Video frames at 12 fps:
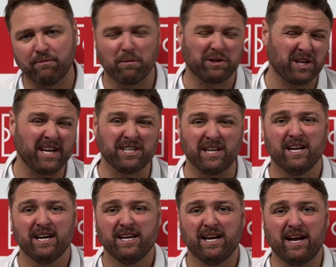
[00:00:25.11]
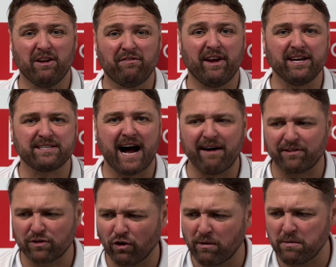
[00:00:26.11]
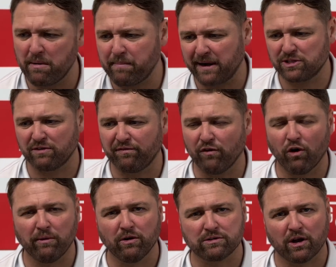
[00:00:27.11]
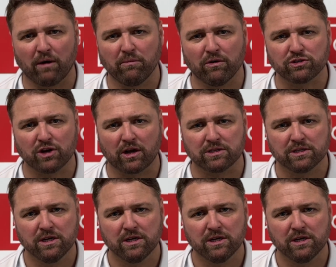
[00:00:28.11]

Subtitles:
Well, we changed it in the first half, and I thought when we went back to the 4, we looked a lot more solid,